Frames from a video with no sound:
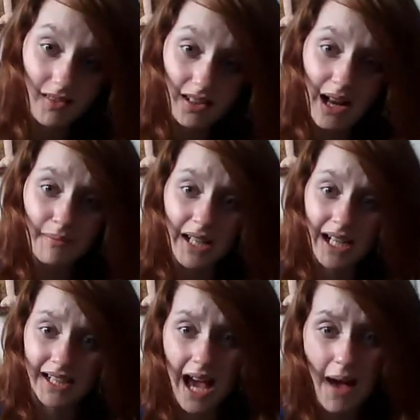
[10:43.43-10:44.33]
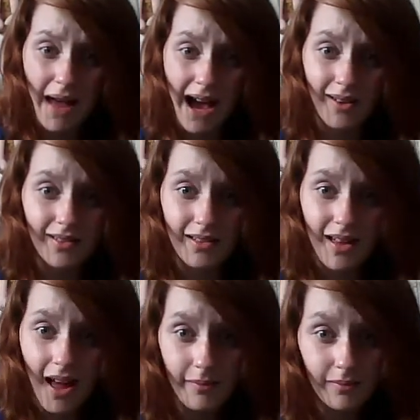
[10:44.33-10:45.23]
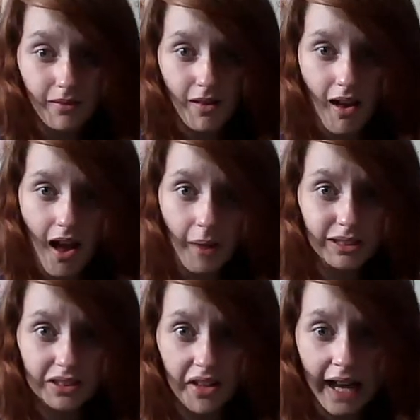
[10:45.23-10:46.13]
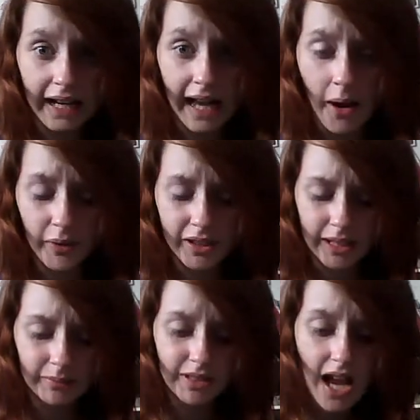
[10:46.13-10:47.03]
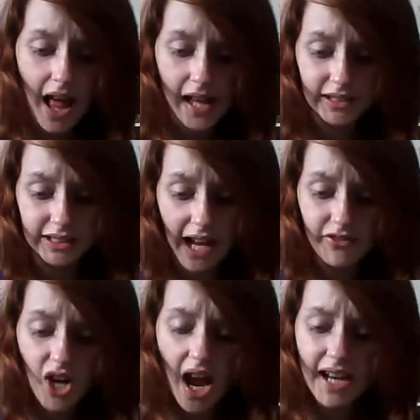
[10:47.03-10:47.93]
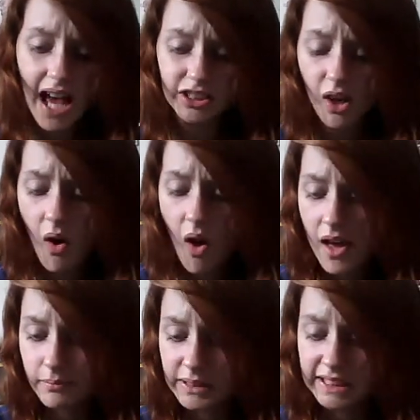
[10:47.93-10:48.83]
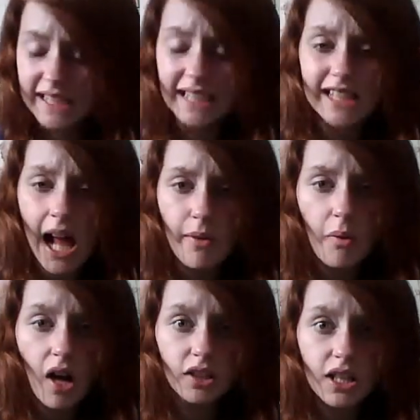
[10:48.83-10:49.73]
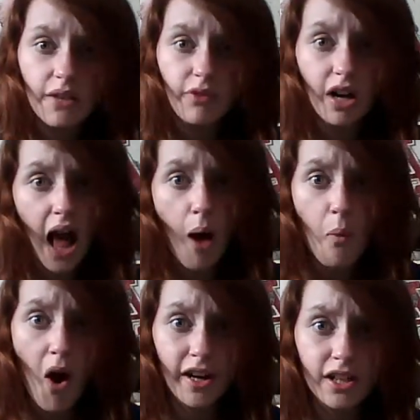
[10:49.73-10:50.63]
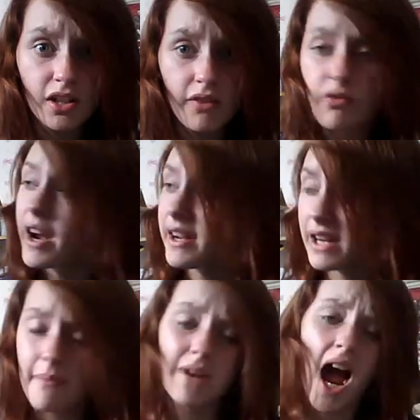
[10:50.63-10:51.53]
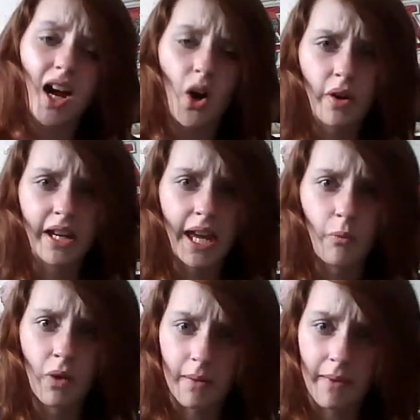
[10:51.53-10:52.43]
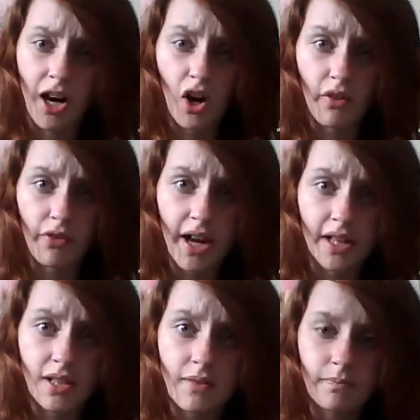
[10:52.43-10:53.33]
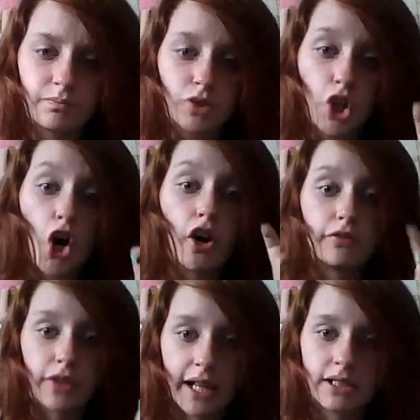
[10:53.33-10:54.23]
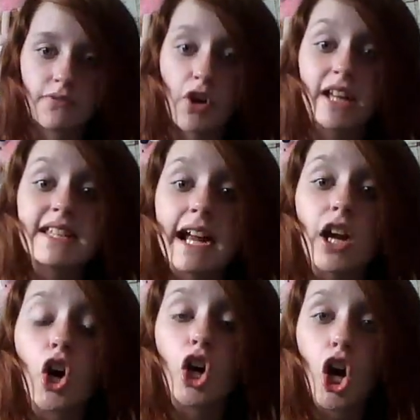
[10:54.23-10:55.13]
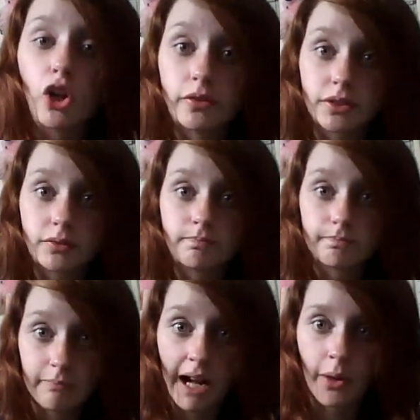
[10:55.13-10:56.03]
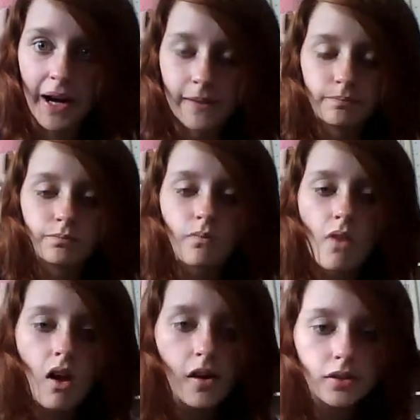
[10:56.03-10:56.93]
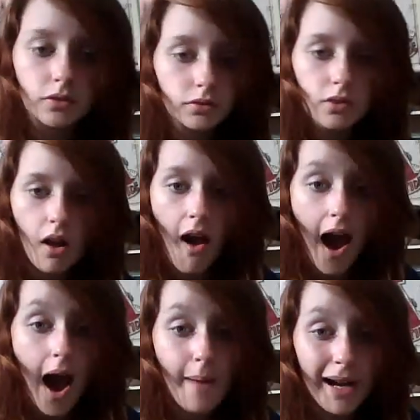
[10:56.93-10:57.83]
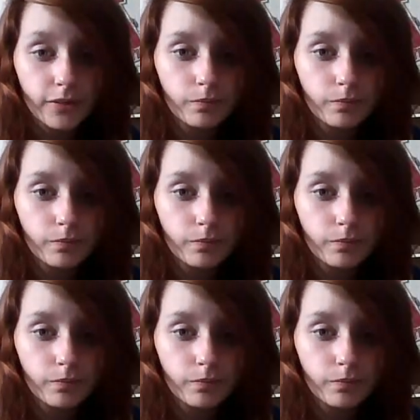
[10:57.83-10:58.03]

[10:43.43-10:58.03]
I'm done. I'm out. I'm I'm still hanging out with them. And I've tried not to, but next time they walk to the front, I'll walk into the front. And I'm not going to get one of my girlfriends. Girlfriends. Friends that are girls, by the way. I'm out.